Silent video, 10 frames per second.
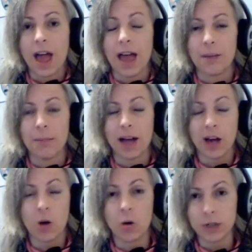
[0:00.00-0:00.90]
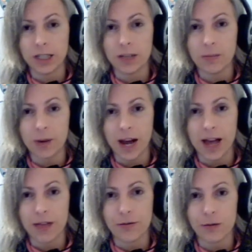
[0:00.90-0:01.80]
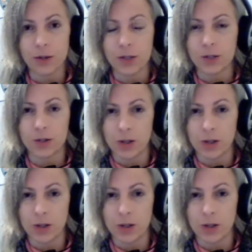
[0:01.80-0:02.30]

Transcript: And by holding the breath for as